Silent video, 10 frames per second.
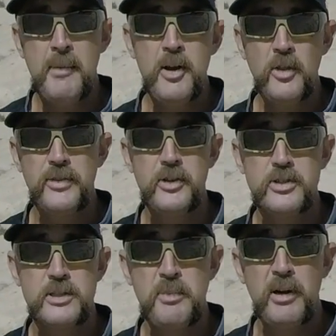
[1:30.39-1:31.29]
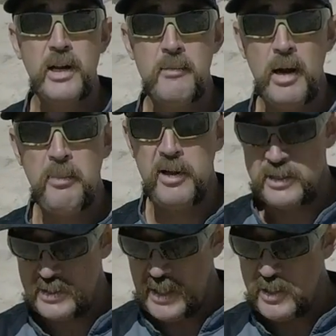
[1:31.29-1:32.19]
I know that there's a spinner coming up on a
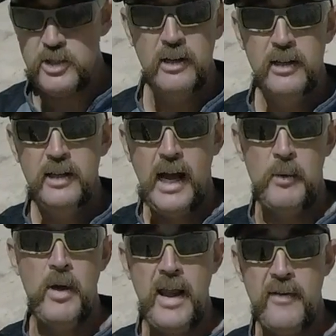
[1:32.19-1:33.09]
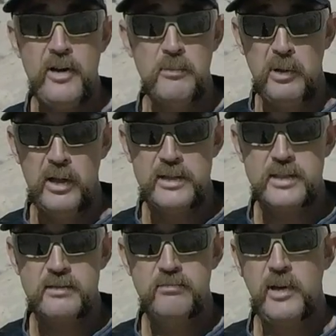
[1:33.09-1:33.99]
stage, I run heavier
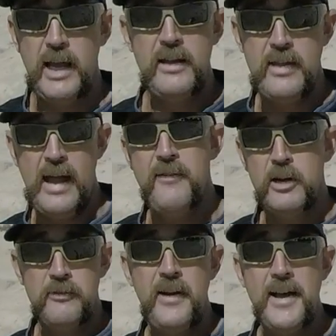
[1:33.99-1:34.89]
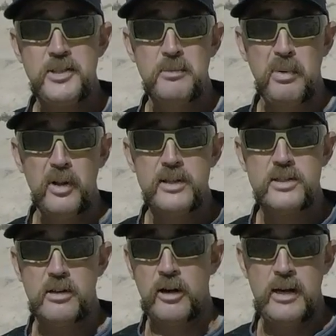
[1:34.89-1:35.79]
bullets, okay? The heavier, faster
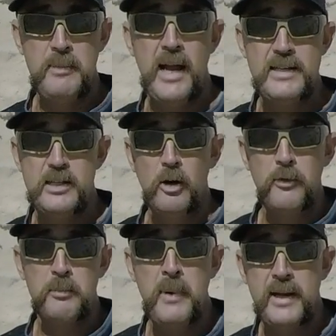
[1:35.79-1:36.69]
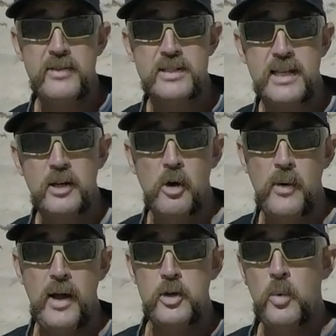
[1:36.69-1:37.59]
bullets are going to be ideal for making this thing go
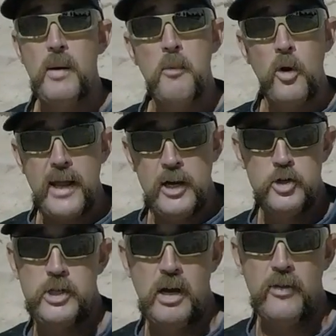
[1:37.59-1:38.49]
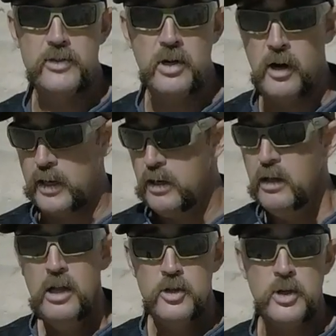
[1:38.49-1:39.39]
around. You want more energy on the target.
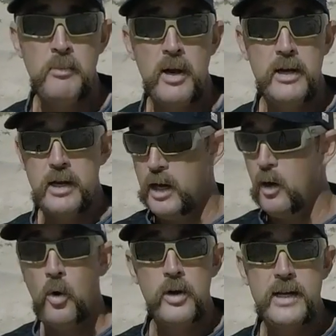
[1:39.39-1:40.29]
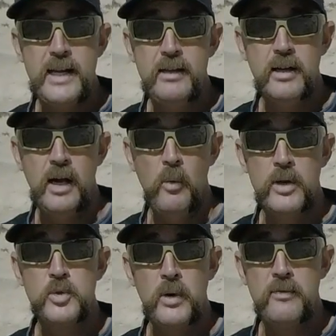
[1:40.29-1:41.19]
So I'm running Hornady
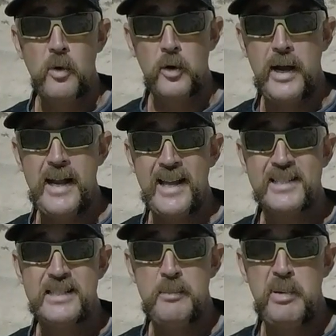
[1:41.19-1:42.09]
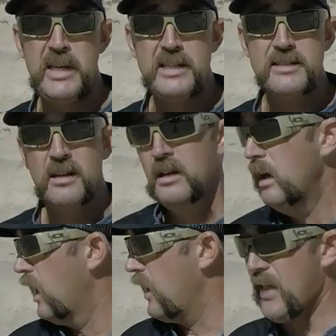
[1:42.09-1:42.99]
124 grain XTPs.
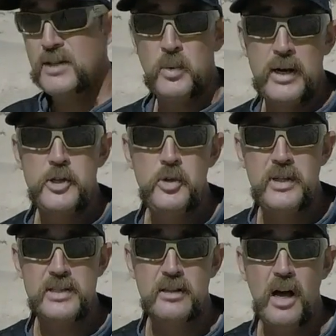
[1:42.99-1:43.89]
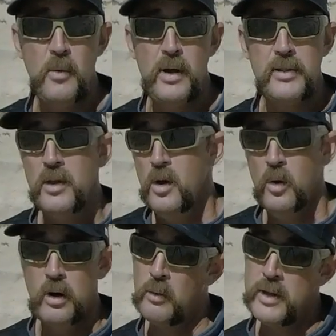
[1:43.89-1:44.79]
That's what I shoot these a lot with,
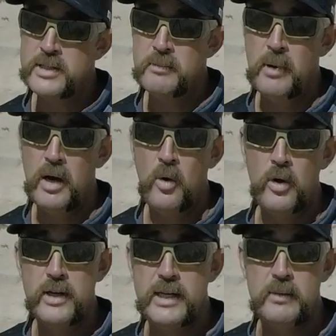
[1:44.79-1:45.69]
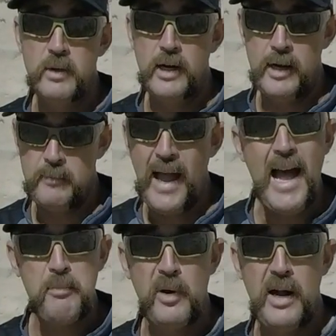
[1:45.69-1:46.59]
or I'll run some Hornady
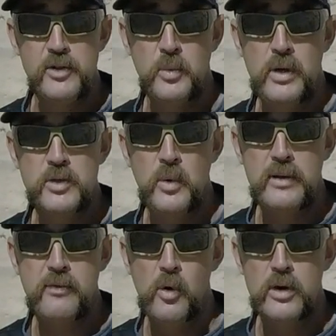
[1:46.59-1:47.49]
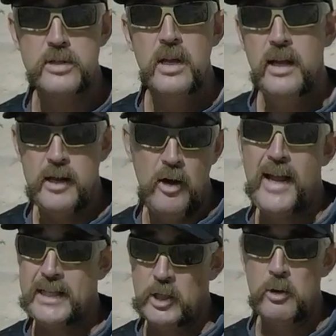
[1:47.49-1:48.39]
half rounds 124s, and I'll
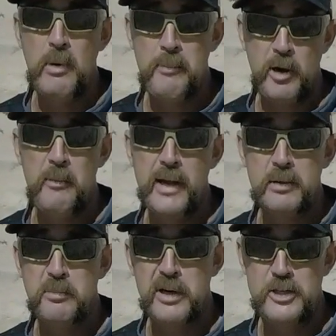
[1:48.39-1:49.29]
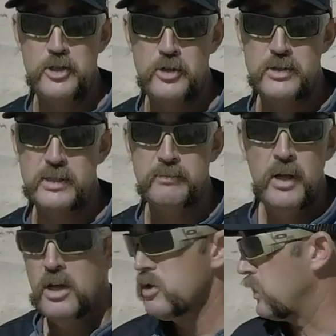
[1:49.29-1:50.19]
hand load them up and I'll make them pretty juicy.
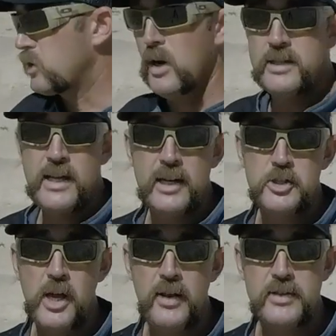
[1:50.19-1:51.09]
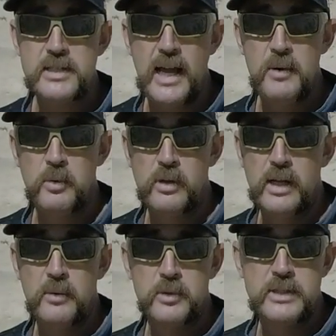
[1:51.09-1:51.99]
So let's go ahead and take a shot at this guy and
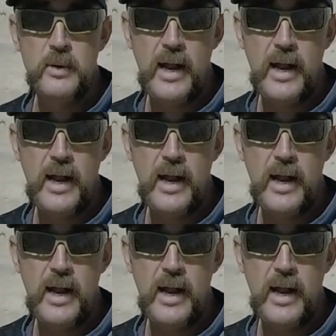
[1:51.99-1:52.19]
we'll see what